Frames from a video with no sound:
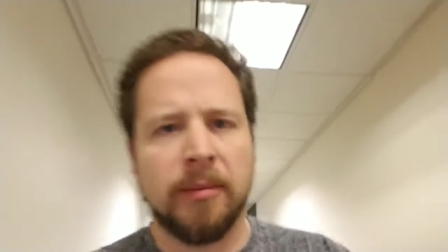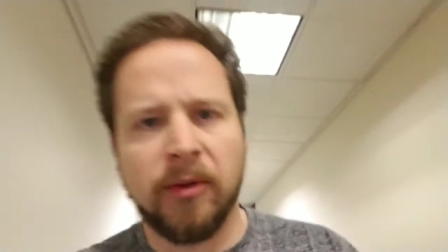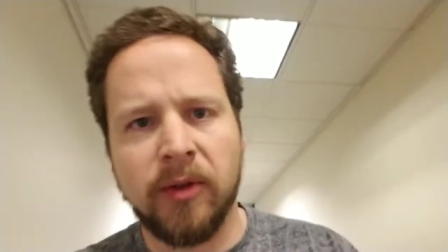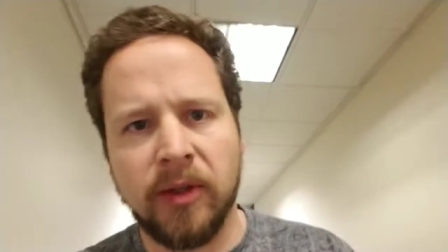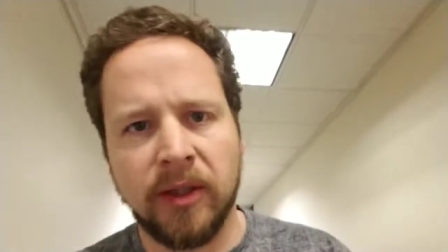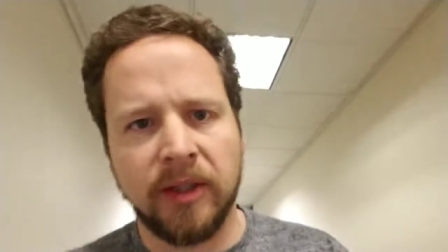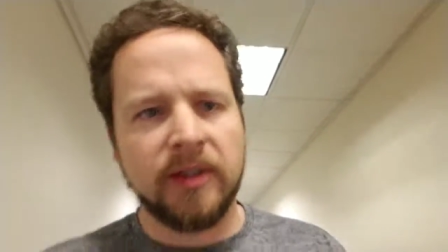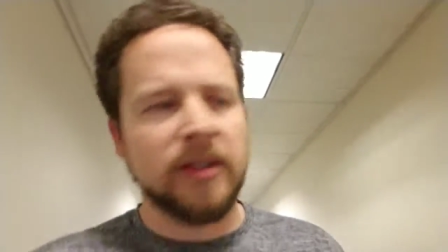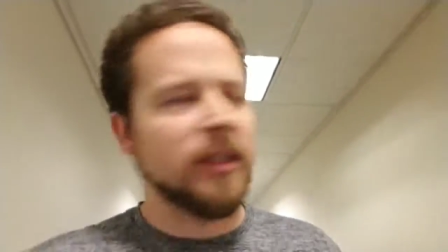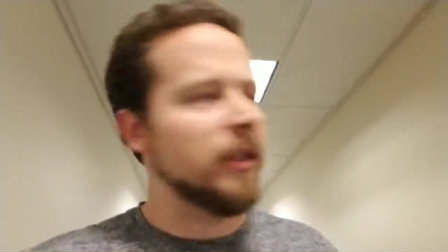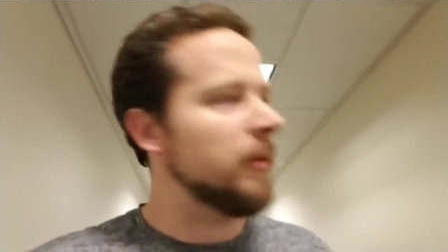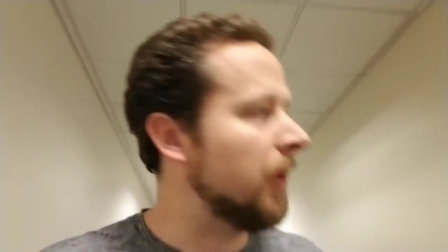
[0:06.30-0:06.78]

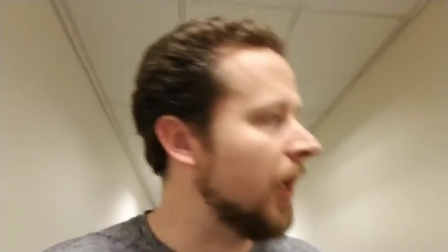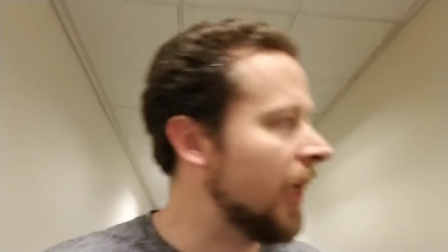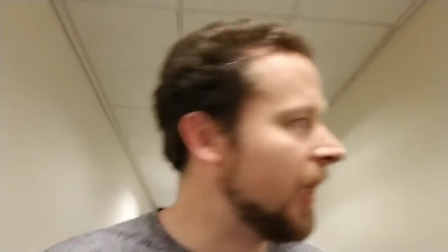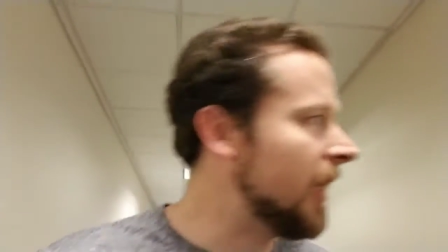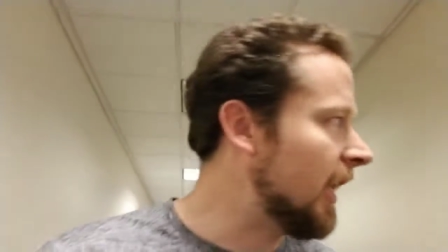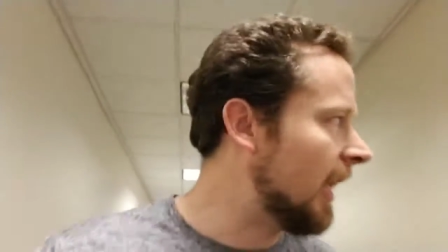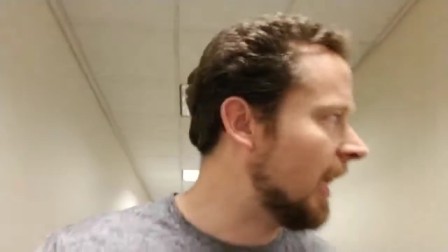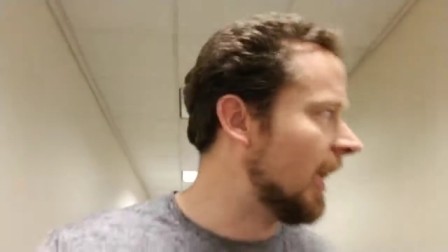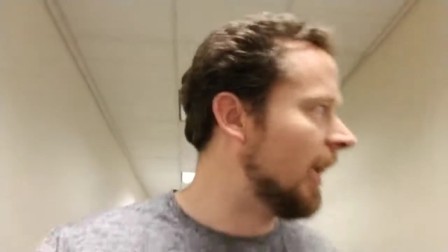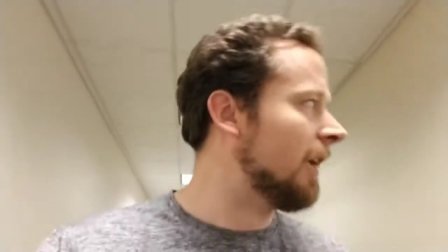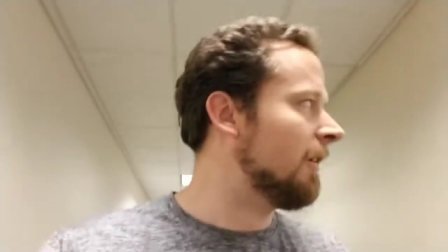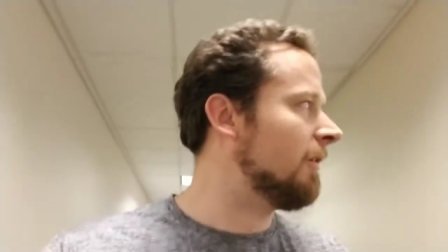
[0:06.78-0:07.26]
recording
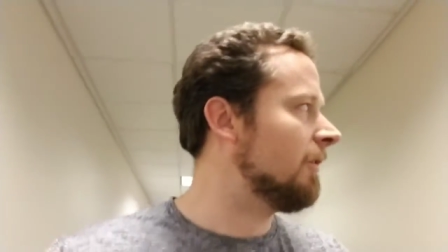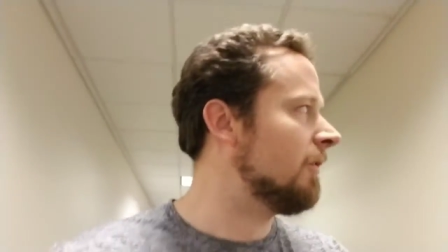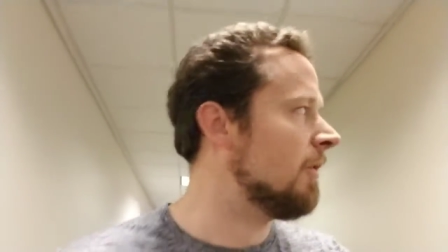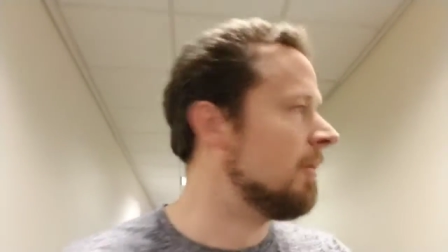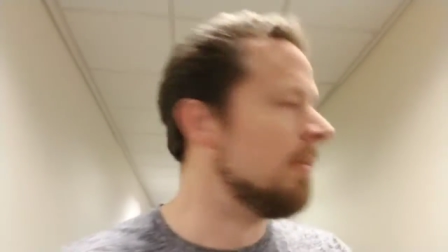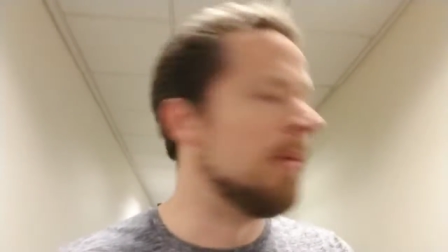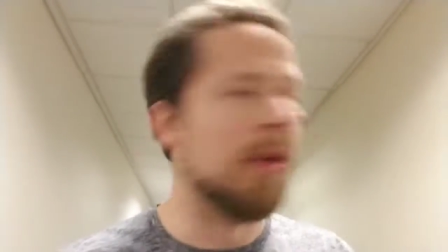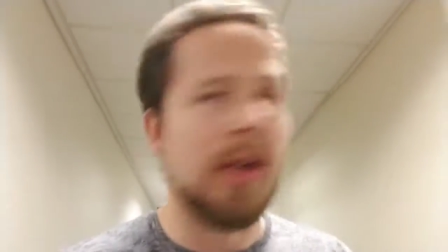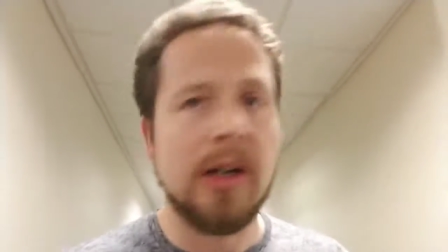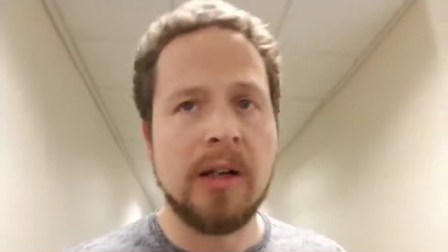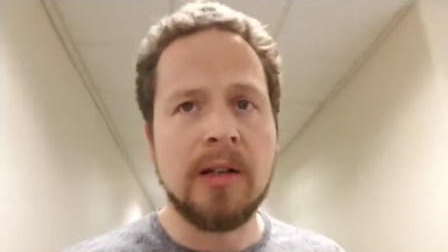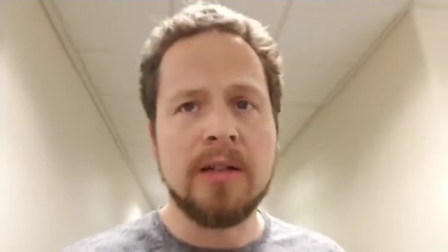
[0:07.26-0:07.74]
Sumai Live
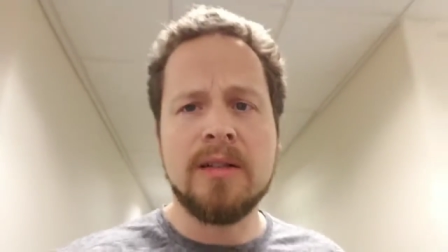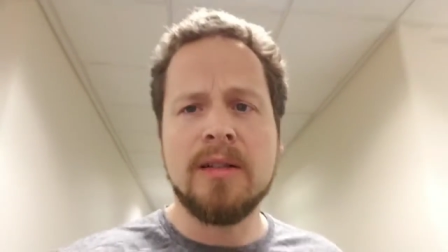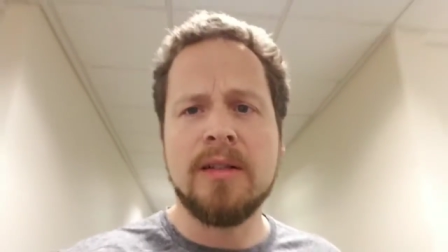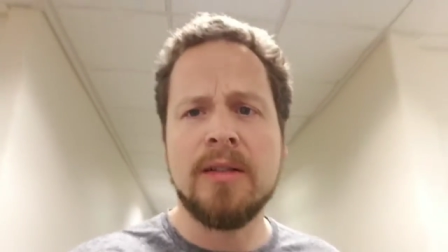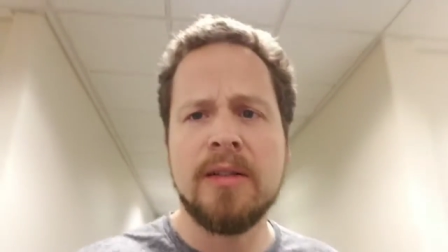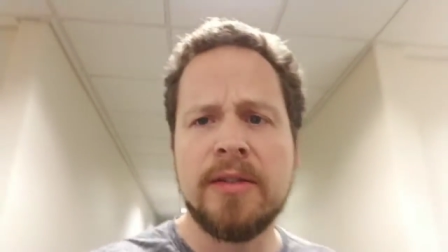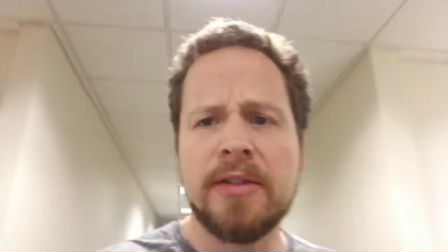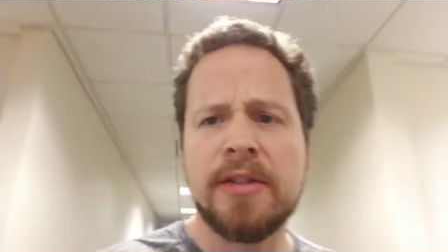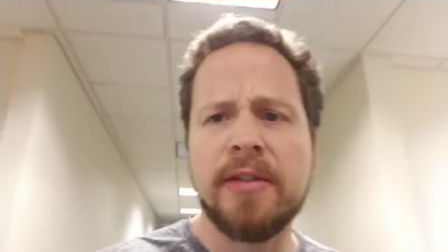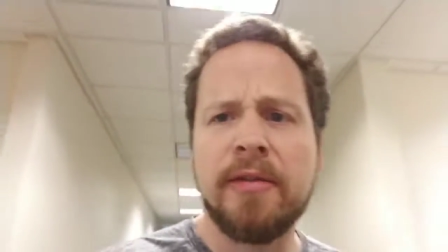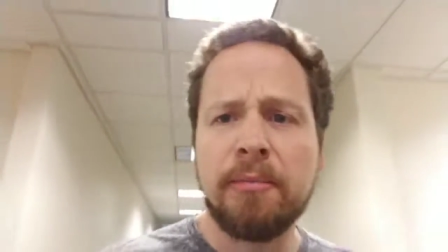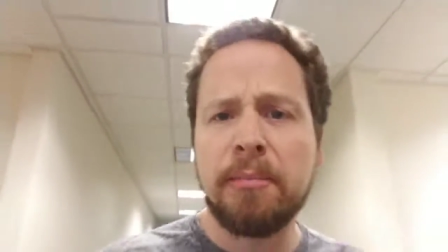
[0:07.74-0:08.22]
from the
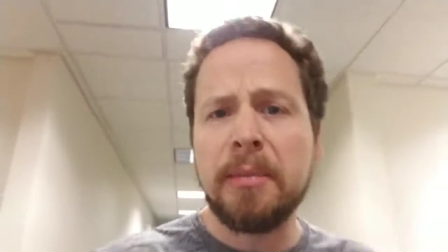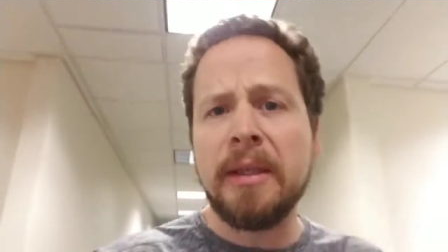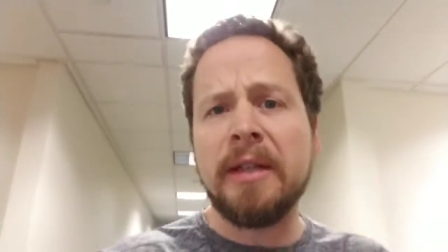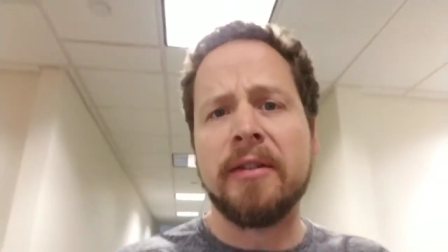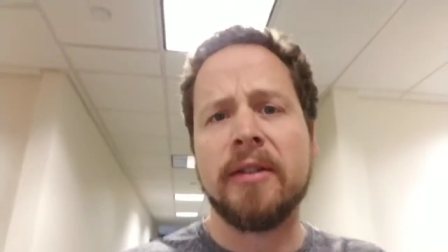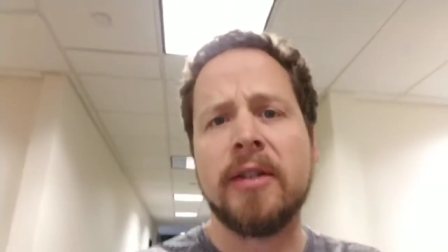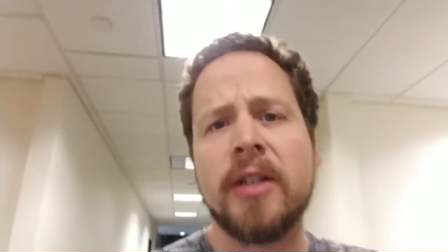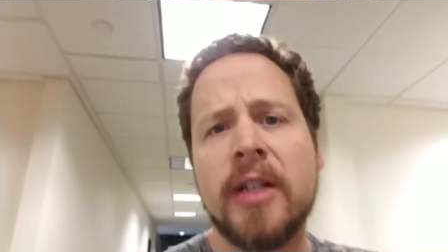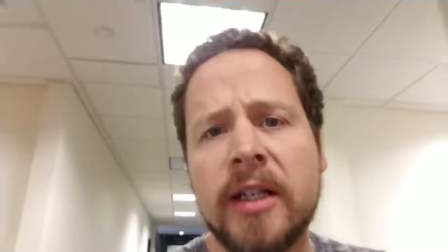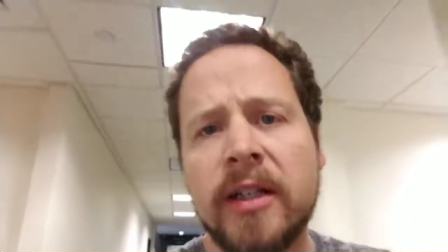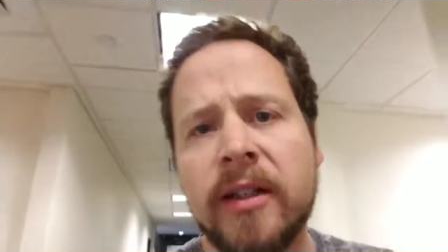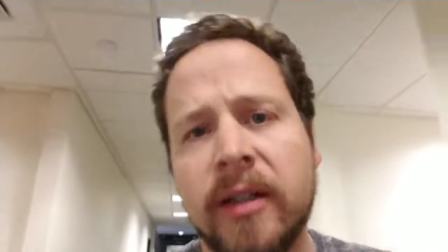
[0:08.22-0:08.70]

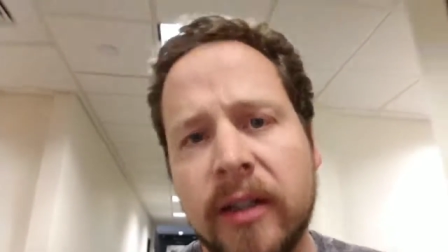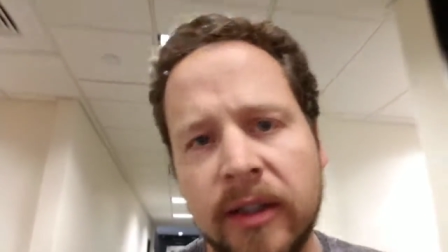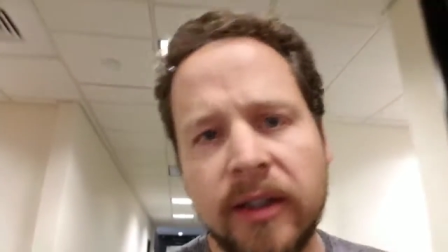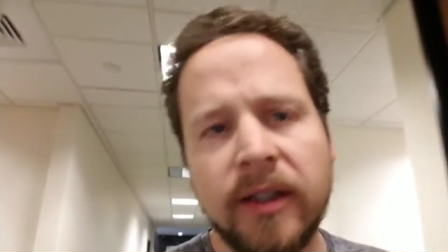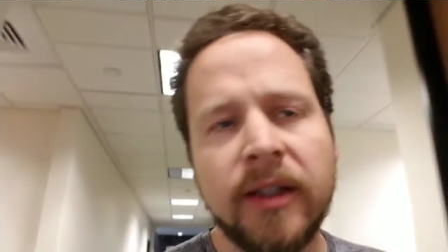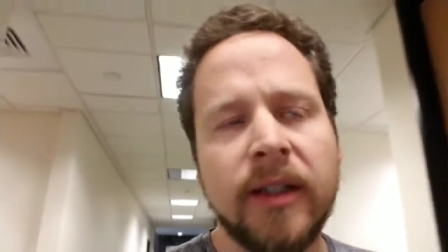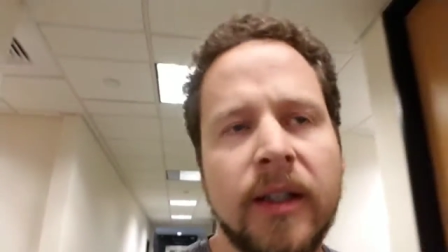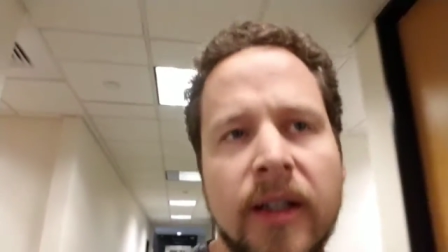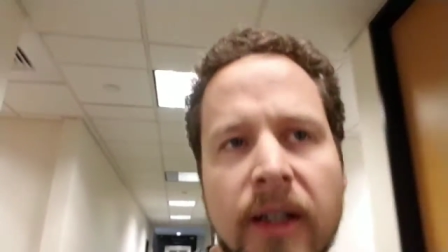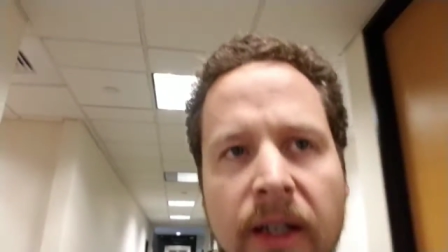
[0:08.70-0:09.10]
Beaverton.